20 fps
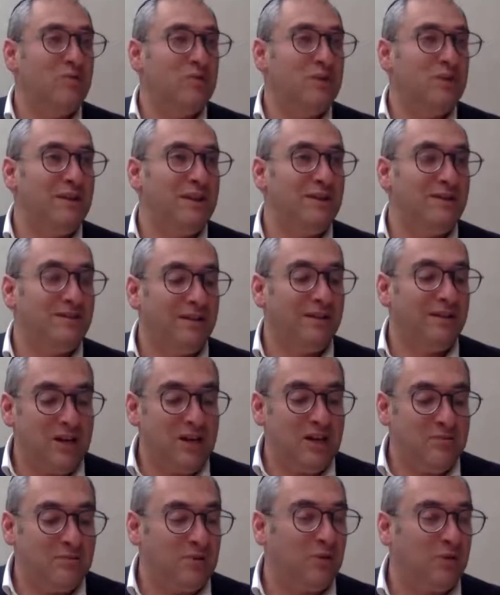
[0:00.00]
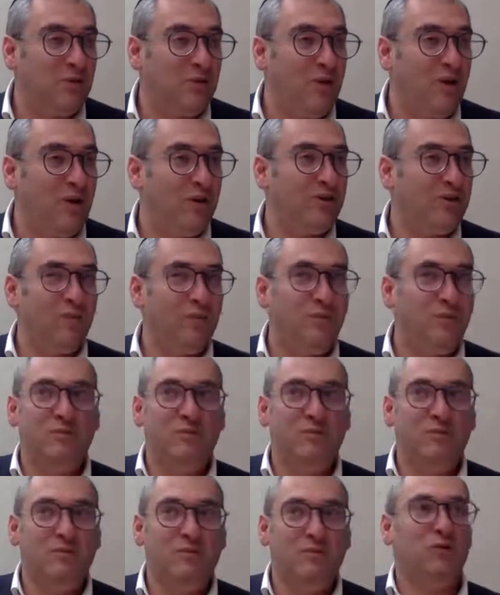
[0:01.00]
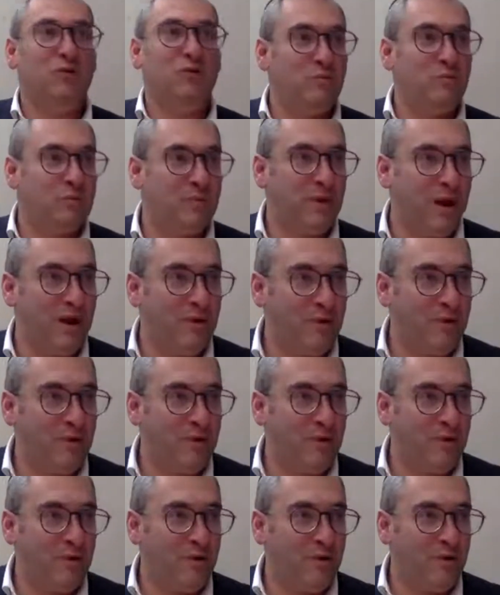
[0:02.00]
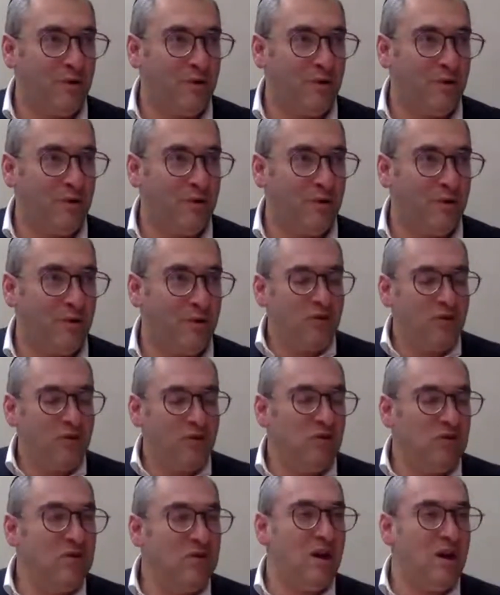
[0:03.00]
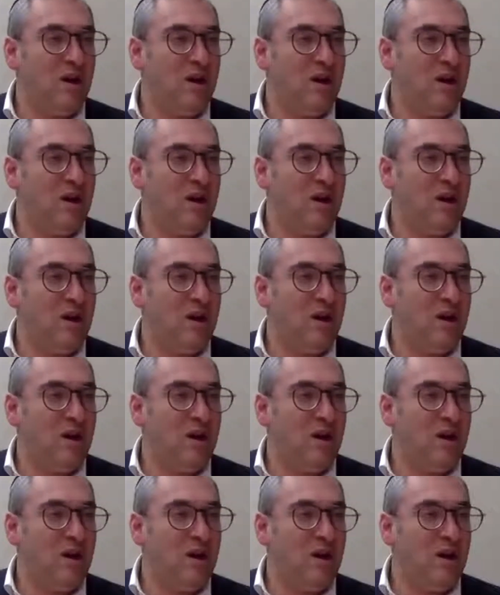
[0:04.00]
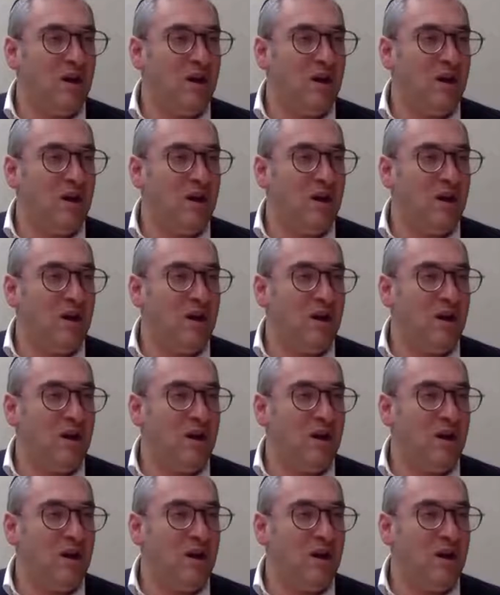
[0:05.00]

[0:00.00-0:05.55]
Don't you realize, like Egypt is lost, like we were a superpower, and now there's nothing left to us.